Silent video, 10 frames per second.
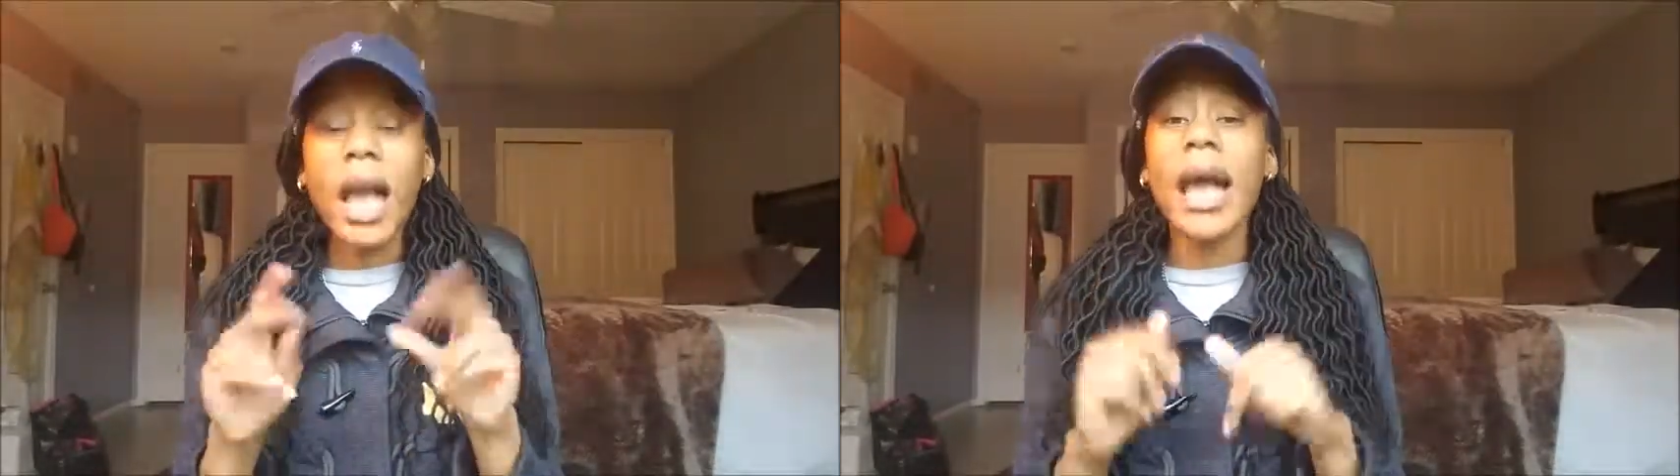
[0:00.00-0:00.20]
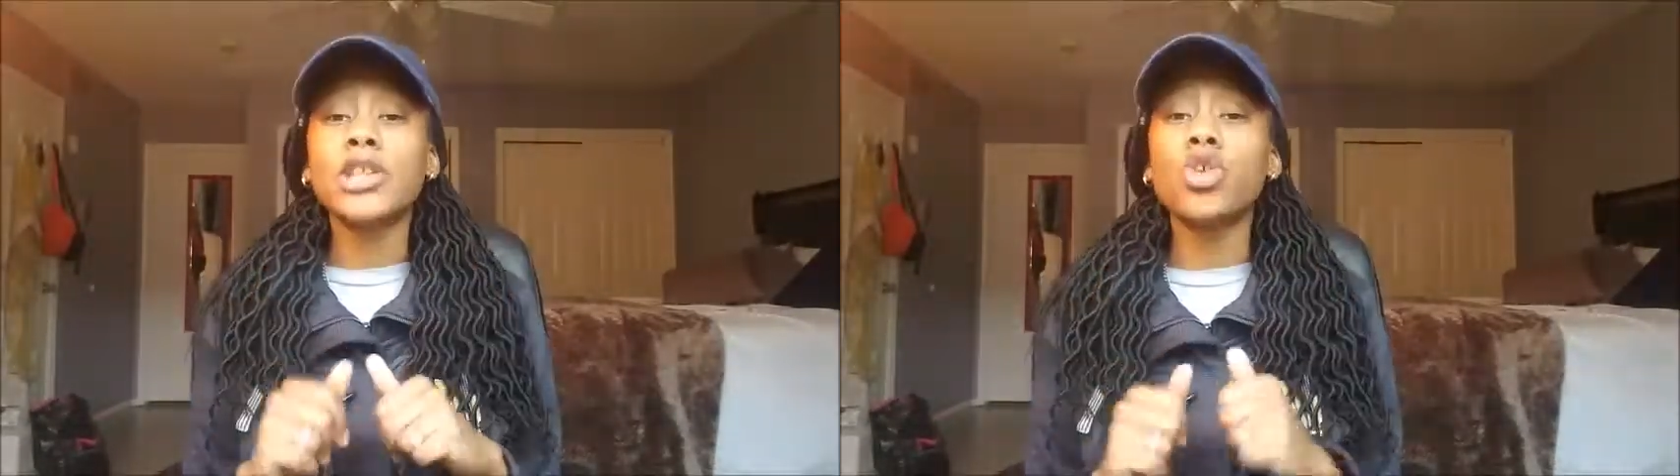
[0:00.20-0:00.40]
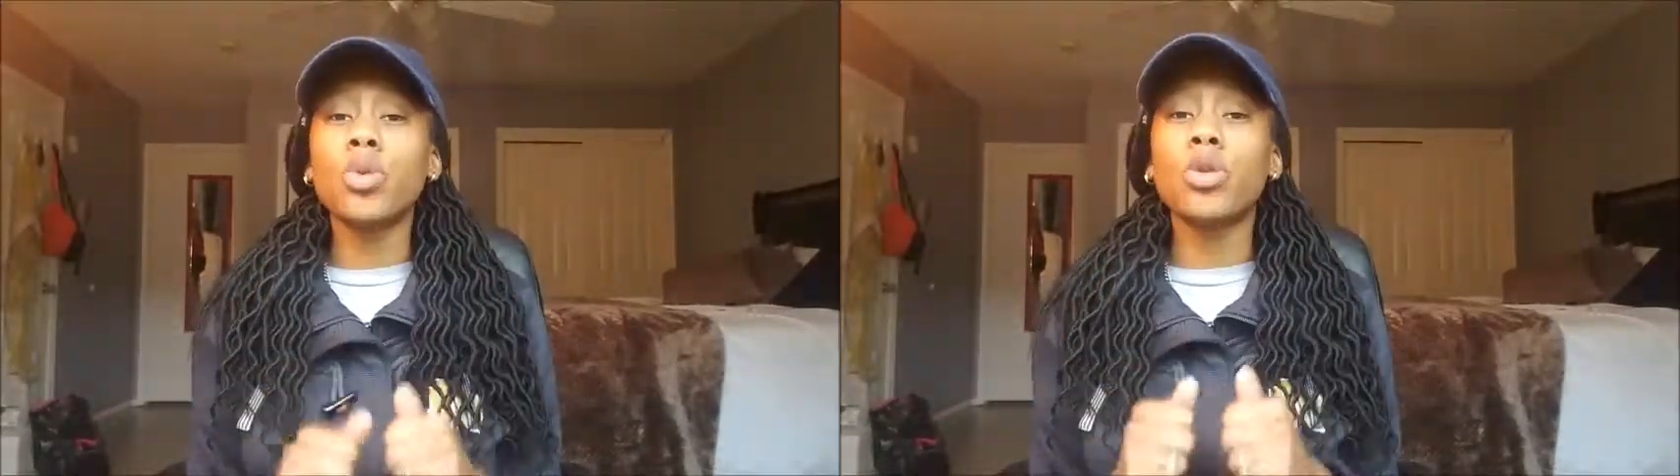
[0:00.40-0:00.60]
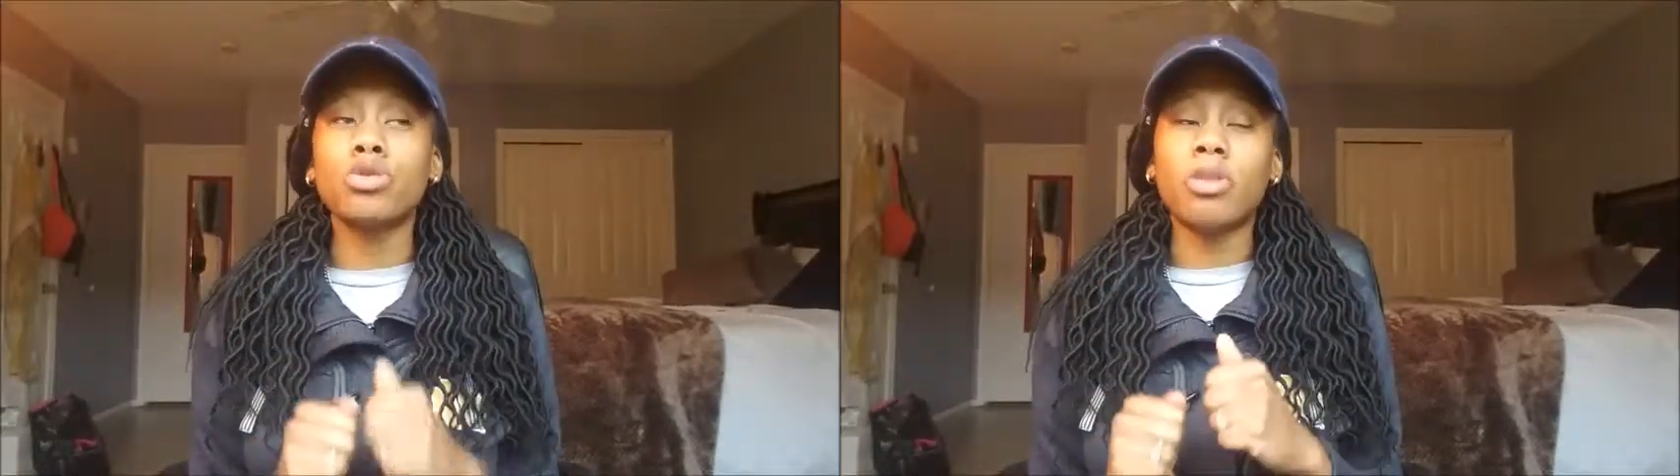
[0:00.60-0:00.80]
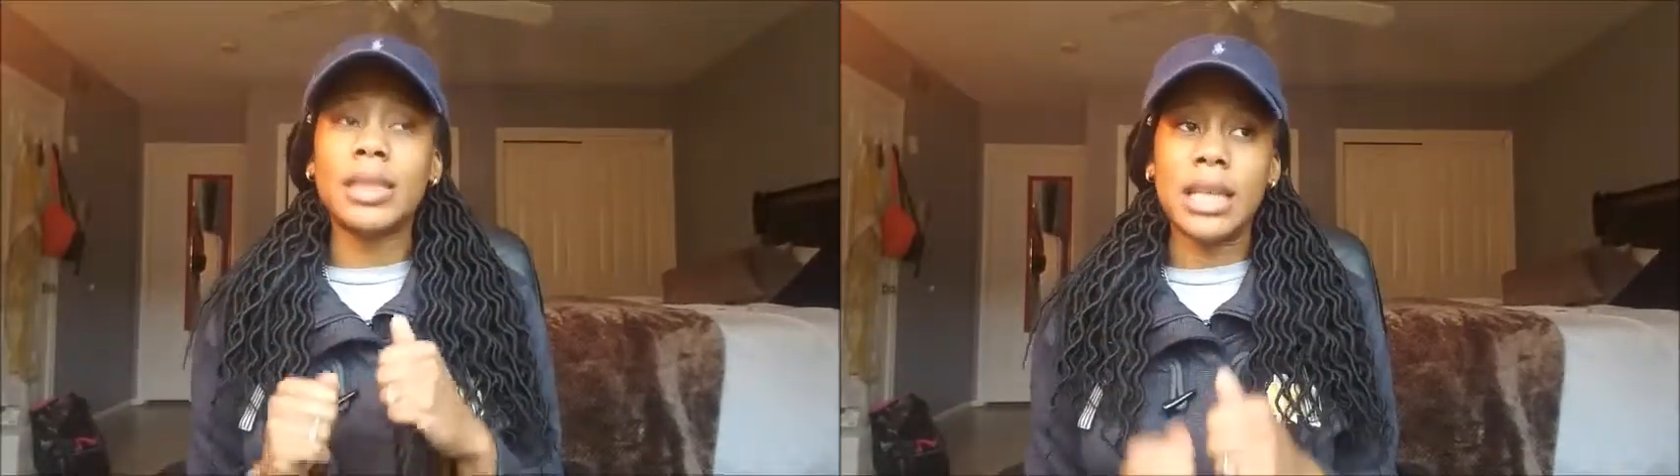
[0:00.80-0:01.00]
I had two of
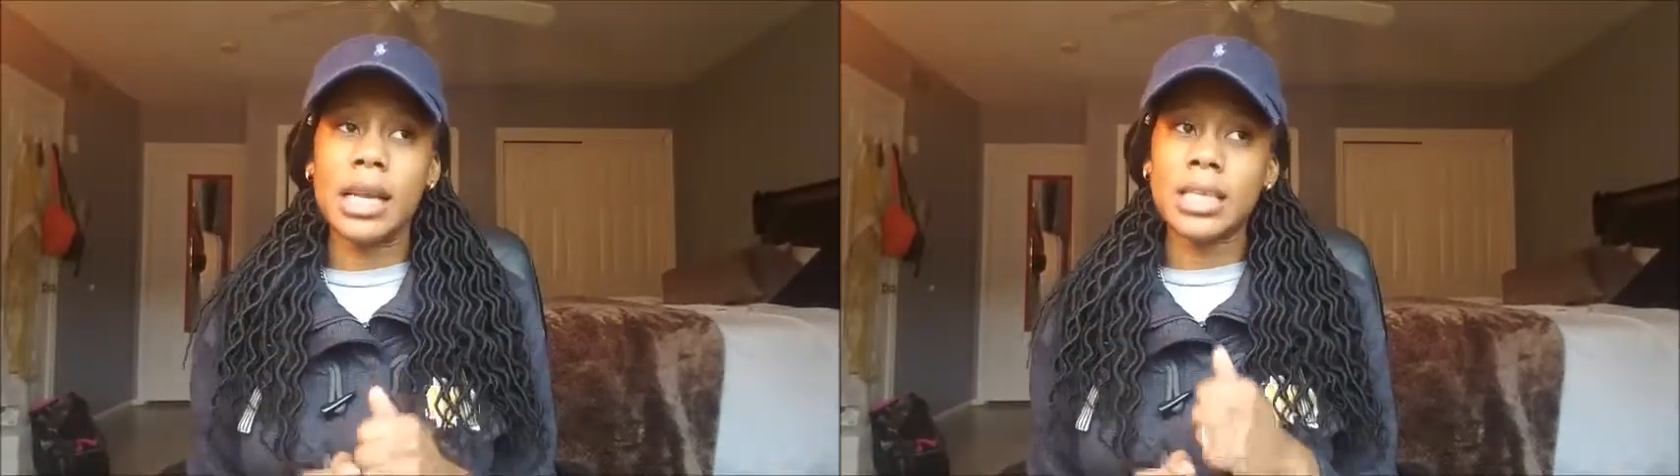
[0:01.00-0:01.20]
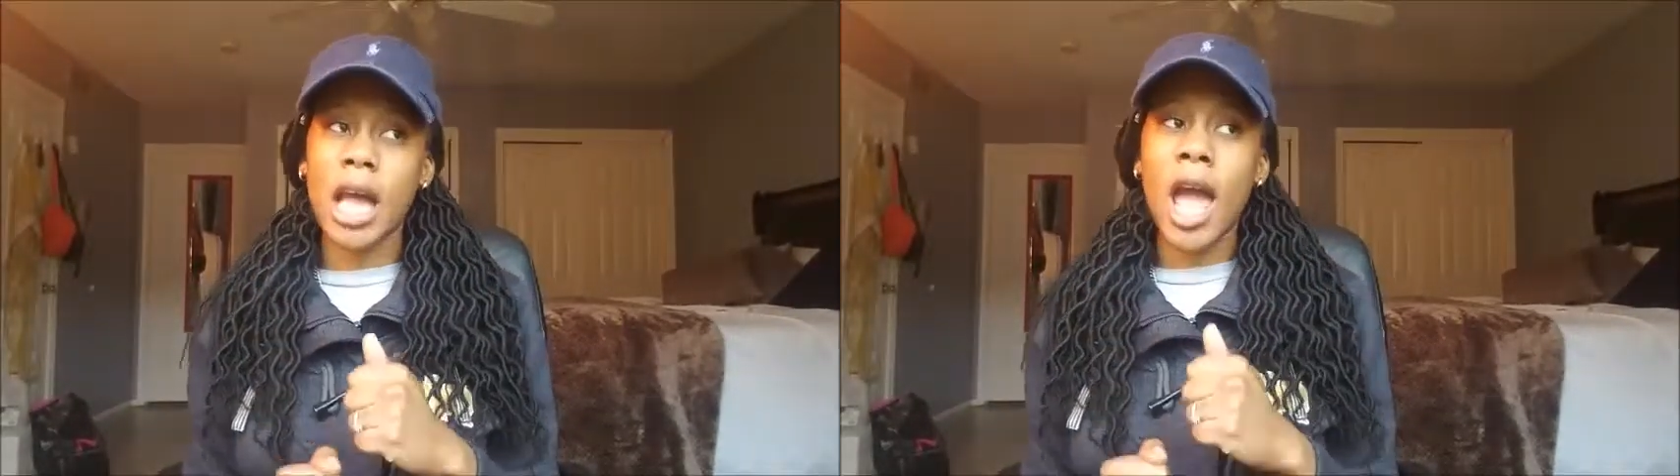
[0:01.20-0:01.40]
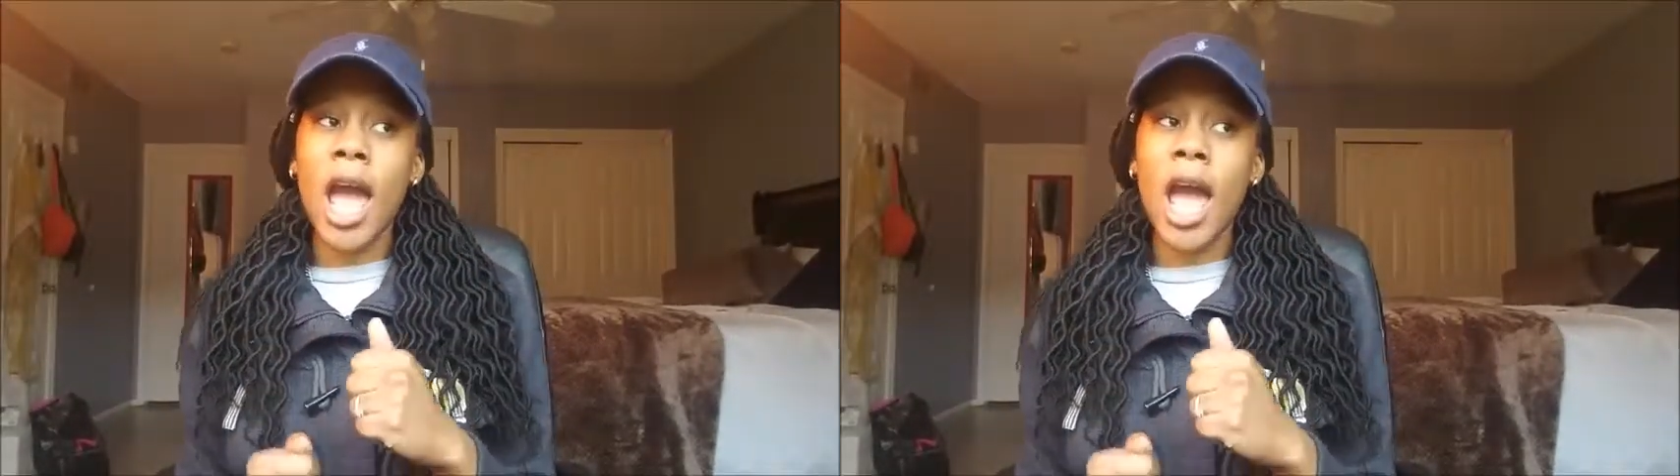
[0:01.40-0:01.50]
those on my test.